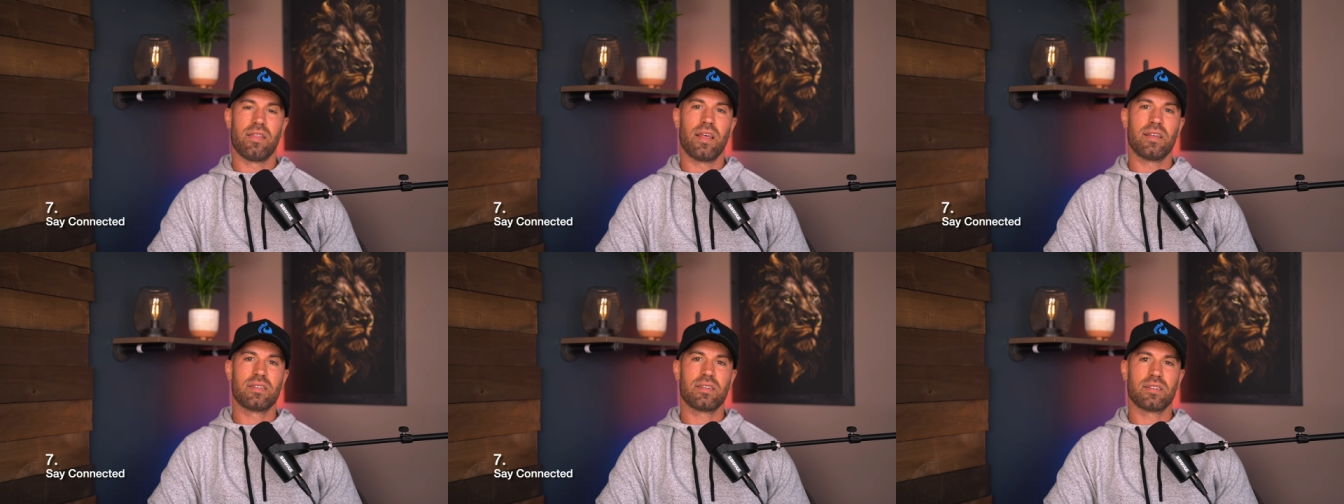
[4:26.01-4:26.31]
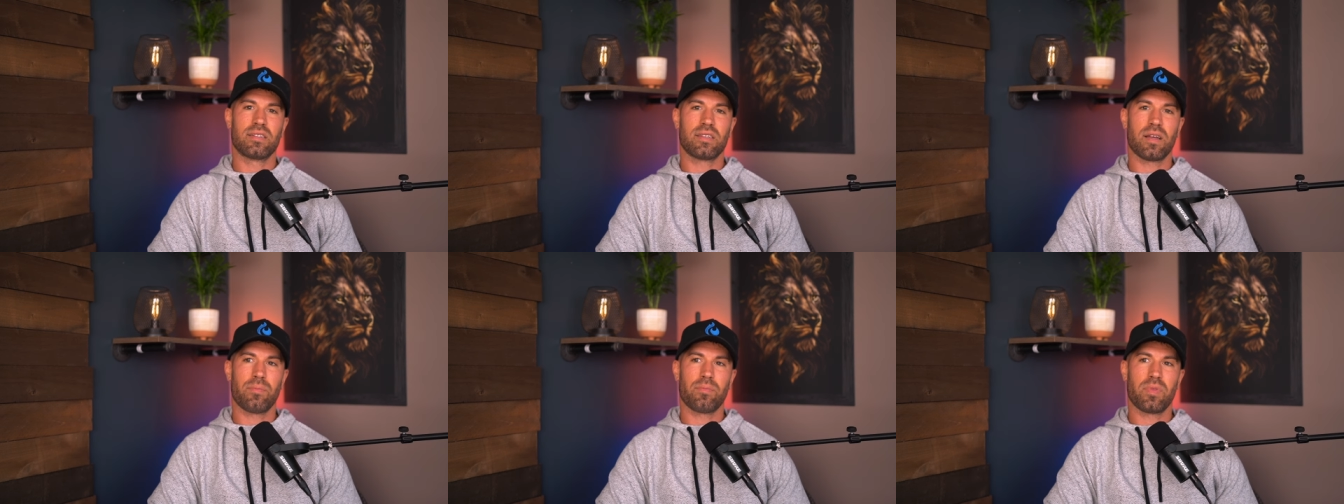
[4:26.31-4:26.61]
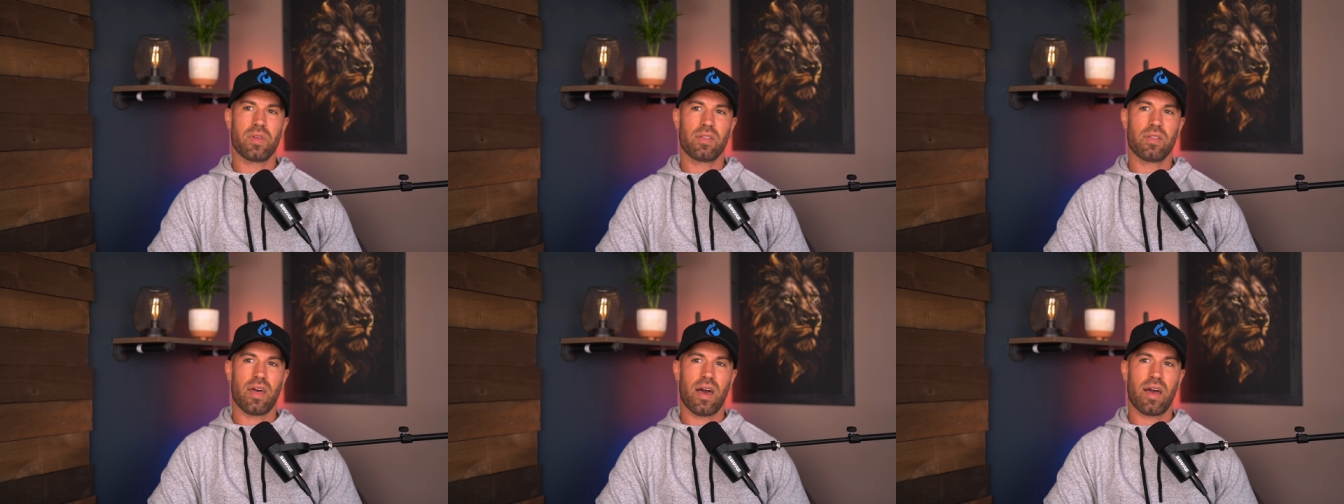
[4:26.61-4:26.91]
This is
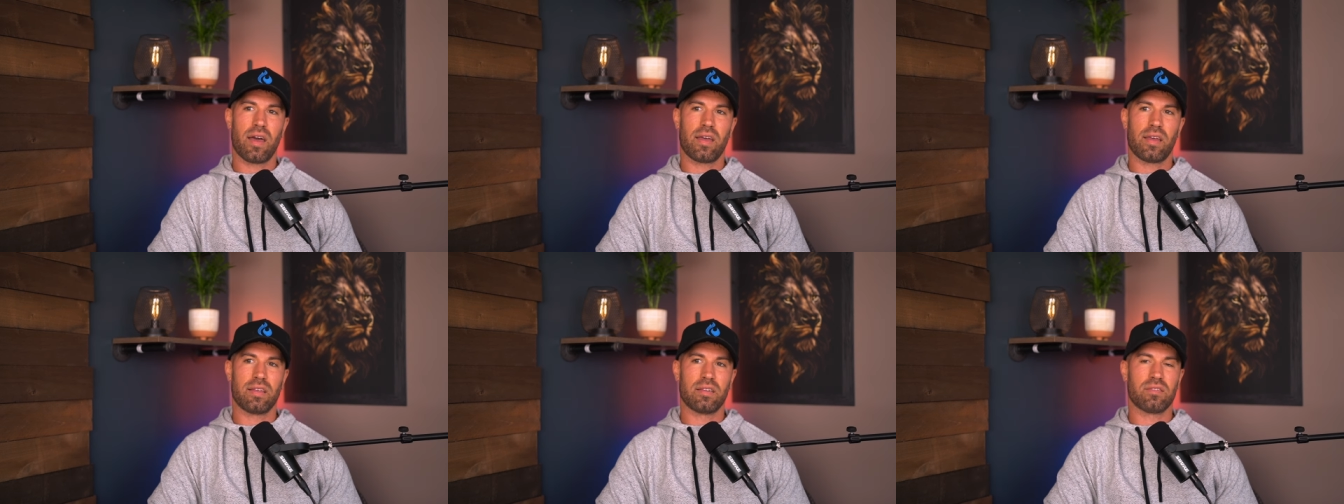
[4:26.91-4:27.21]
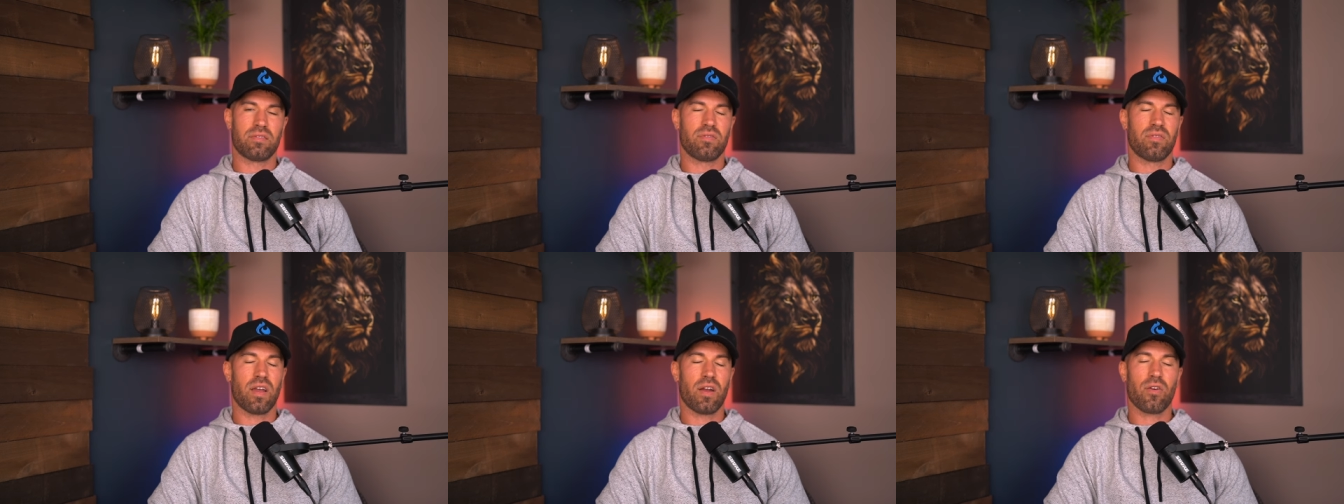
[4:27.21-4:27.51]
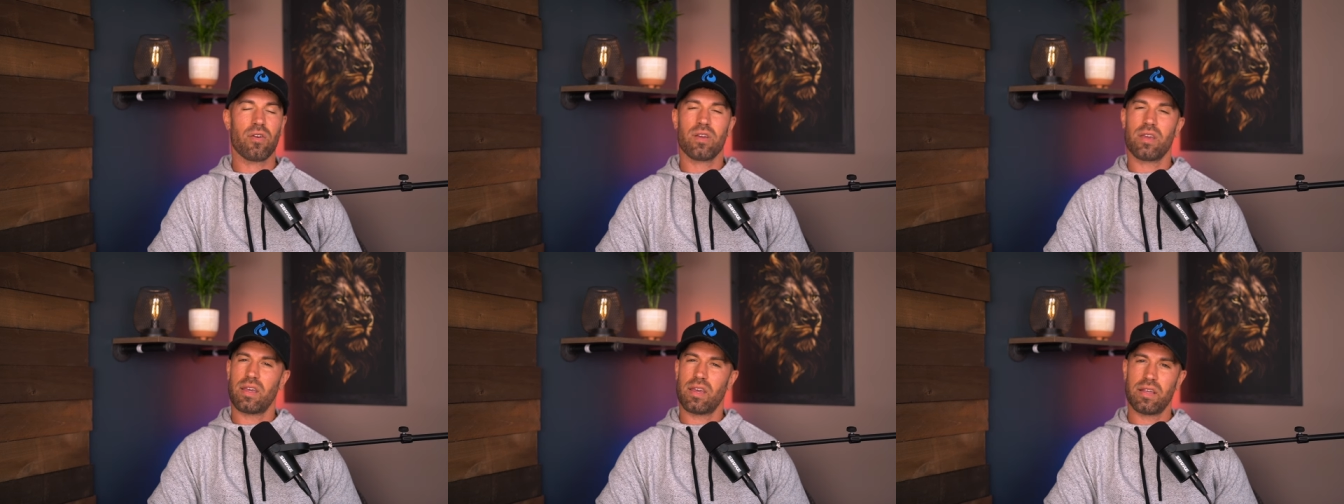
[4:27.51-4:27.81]
something that is
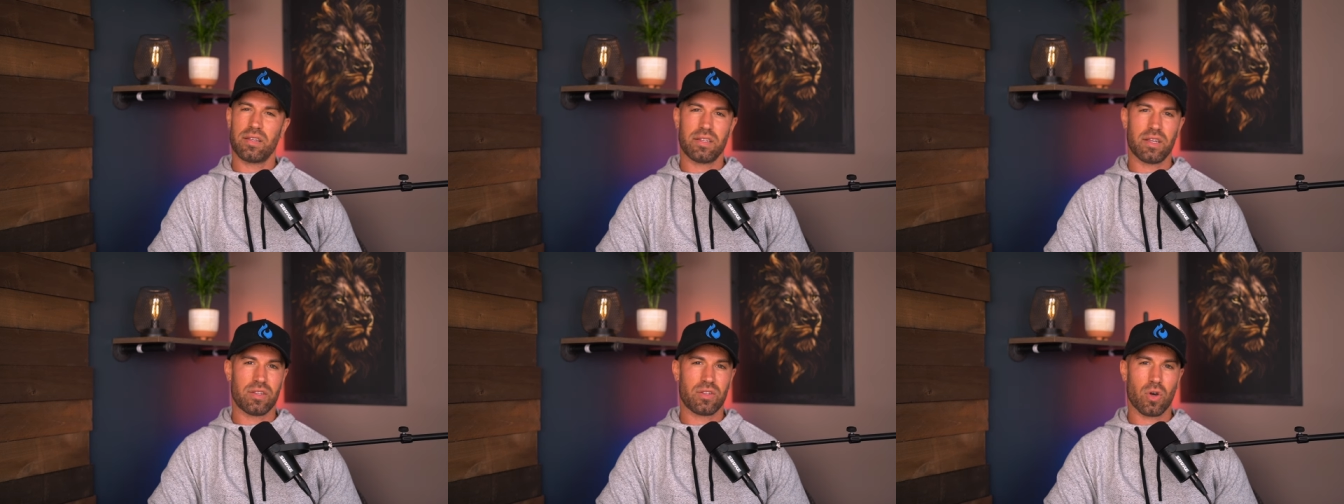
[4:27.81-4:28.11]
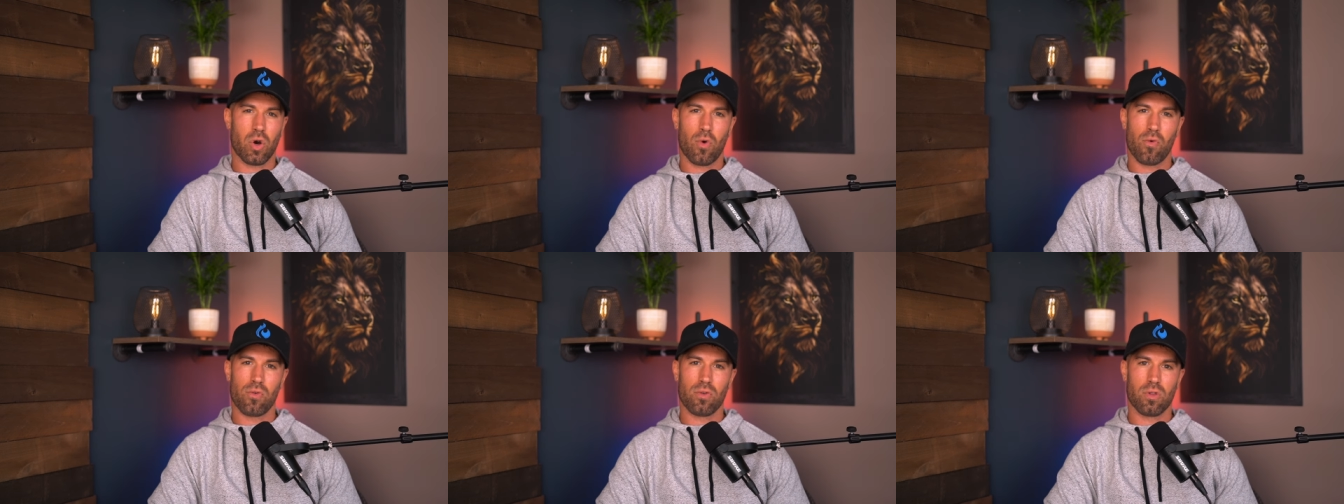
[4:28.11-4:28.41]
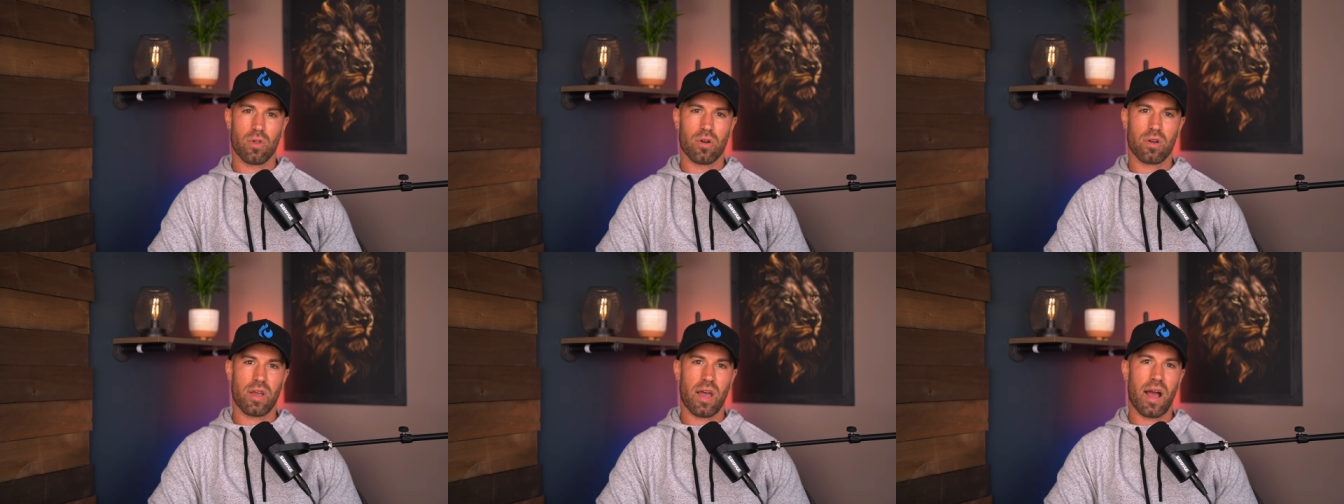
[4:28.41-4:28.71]
very easy to
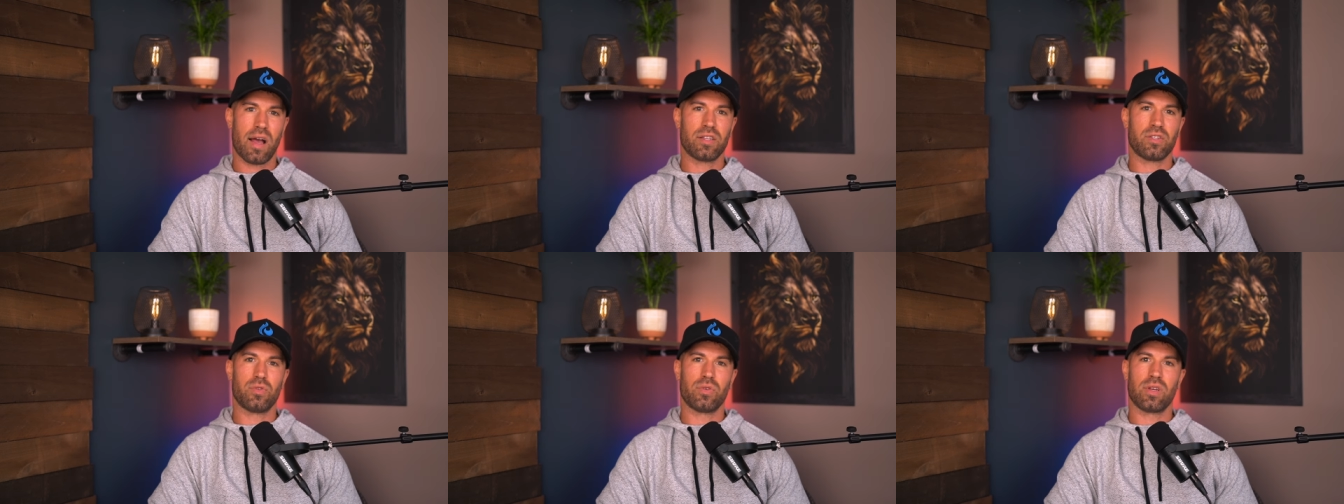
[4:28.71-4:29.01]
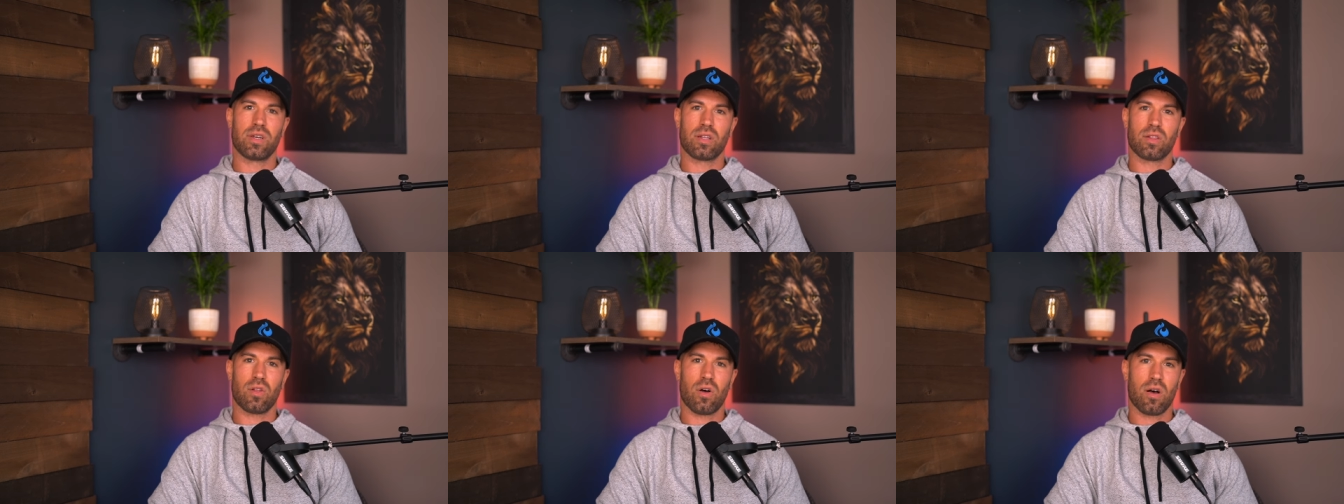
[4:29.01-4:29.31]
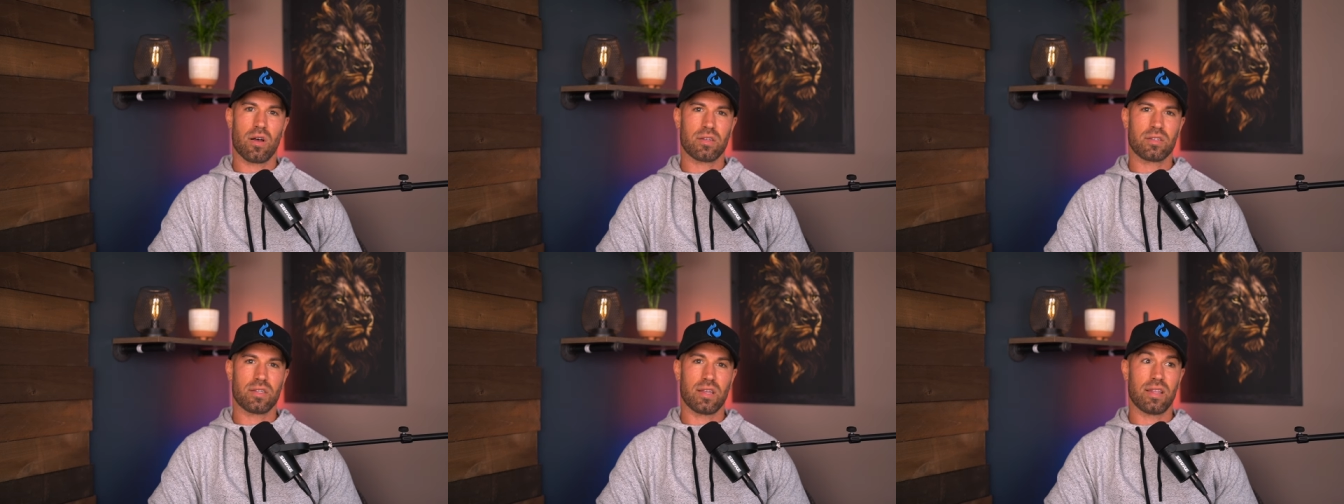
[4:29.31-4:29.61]
overlook as you get
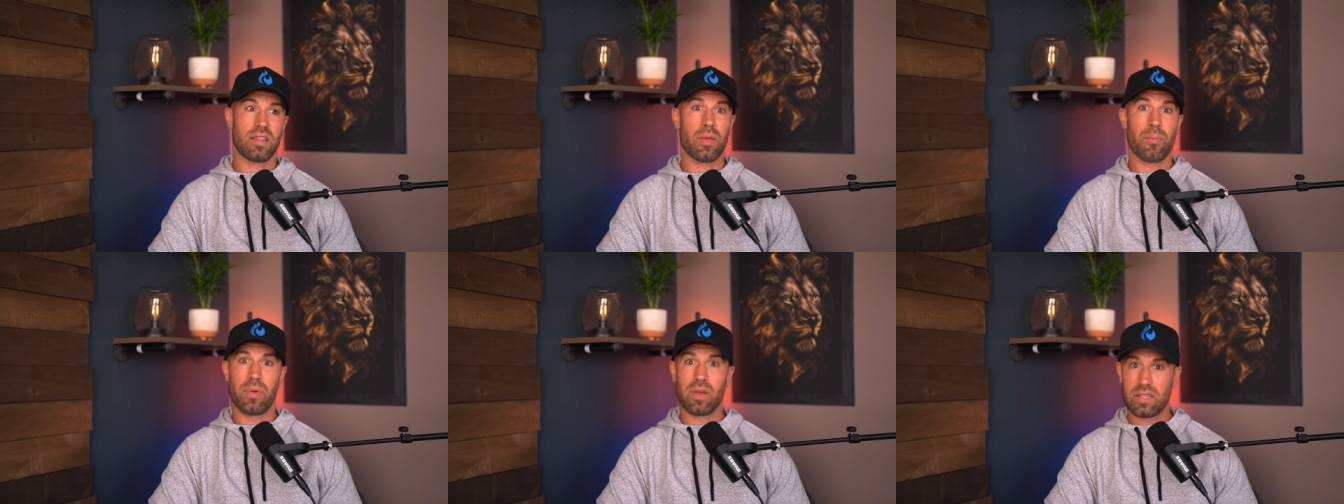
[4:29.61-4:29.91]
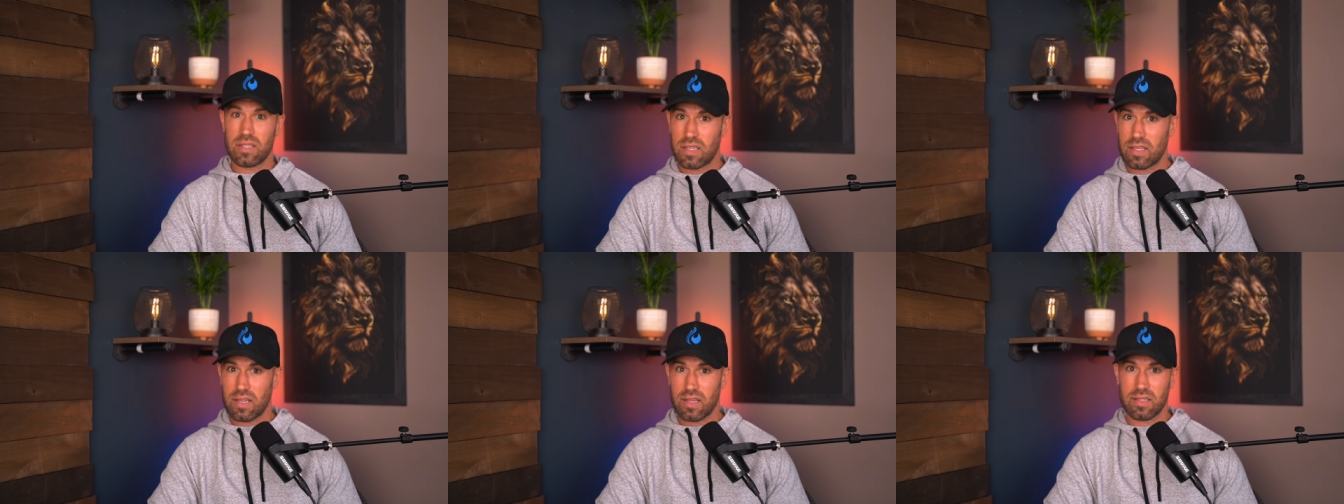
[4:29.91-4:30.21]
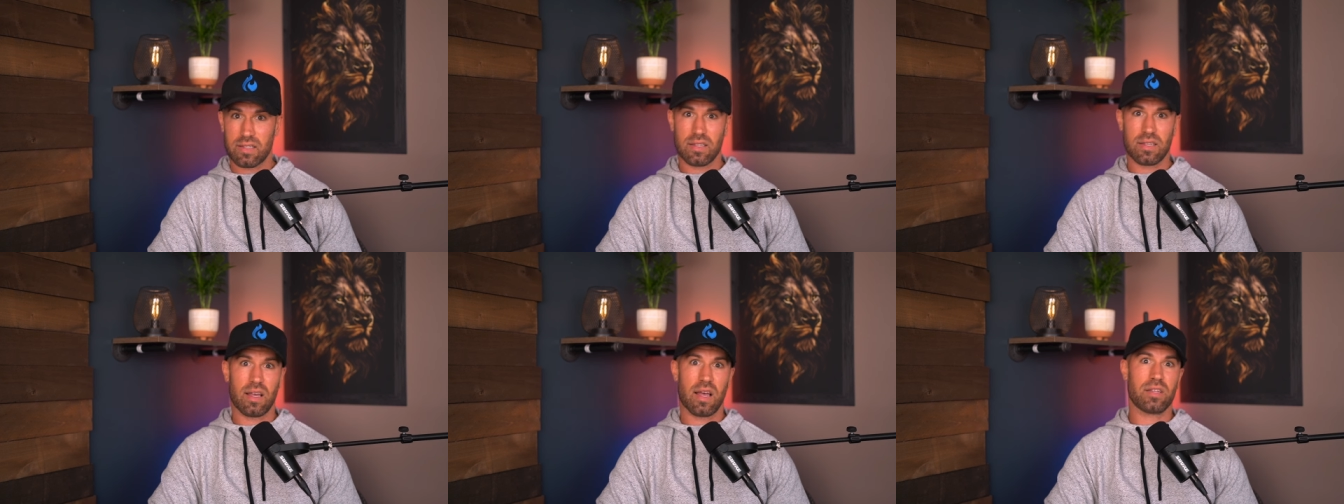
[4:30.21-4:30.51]
lost in the
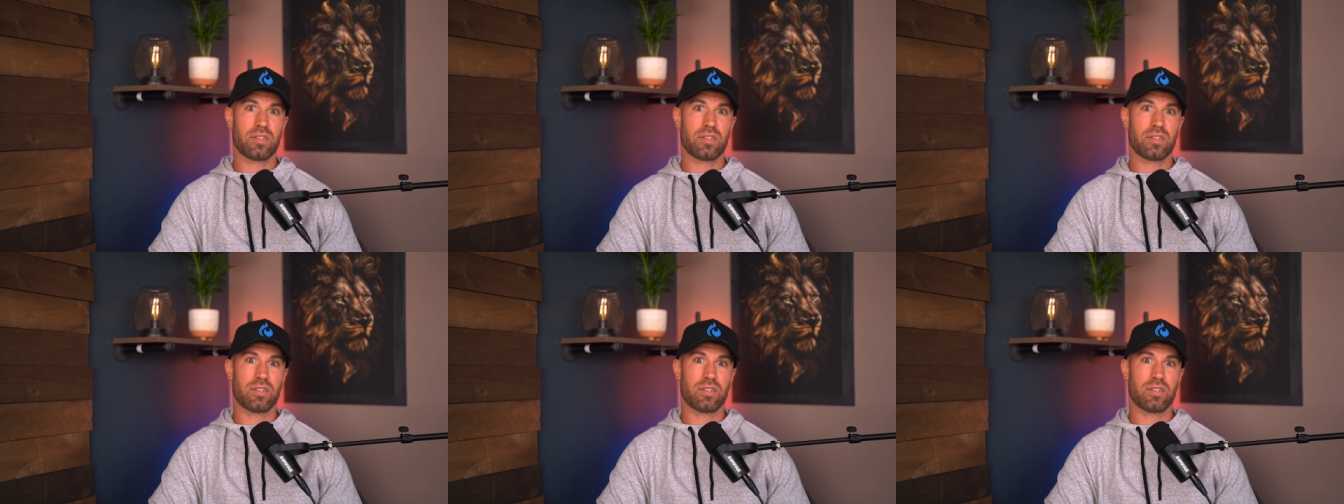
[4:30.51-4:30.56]
busyness,